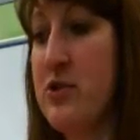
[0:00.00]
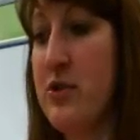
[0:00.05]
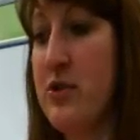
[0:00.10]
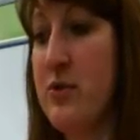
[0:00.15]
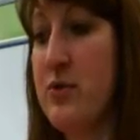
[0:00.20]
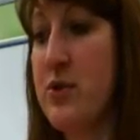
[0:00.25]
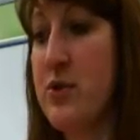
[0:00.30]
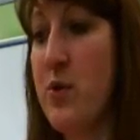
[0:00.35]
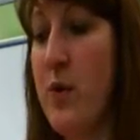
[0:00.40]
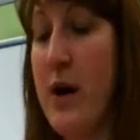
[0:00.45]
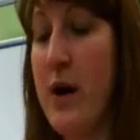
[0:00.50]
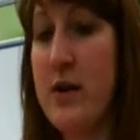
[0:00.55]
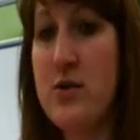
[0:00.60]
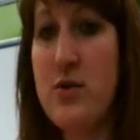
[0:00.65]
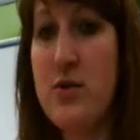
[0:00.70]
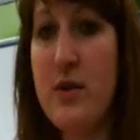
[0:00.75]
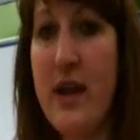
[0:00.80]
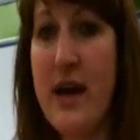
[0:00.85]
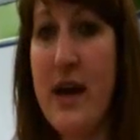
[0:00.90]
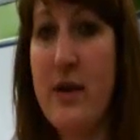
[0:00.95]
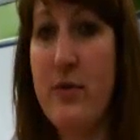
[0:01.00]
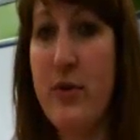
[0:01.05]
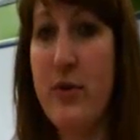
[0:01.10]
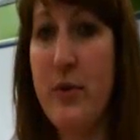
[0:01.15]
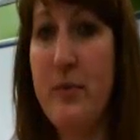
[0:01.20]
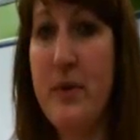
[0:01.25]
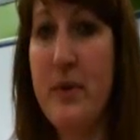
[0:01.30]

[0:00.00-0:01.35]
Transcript: shows quadrilateral